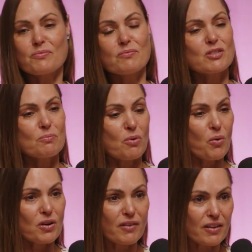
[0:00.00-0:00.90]

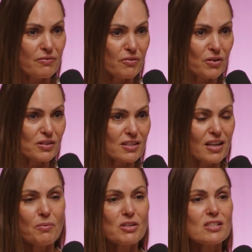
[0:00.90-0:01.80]
supportive other foods in
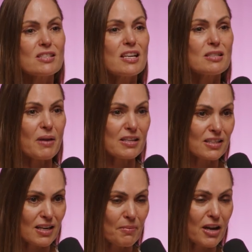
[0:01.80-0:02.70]
there. We just need to
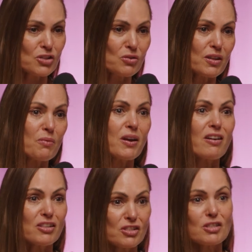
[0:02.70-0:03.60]
basically make sure that we are
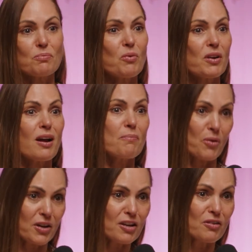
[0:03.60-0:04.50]
actually supporting our
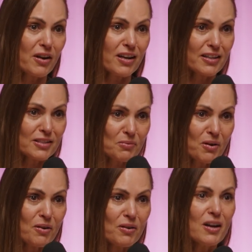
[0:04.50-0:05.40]
body correctly as well.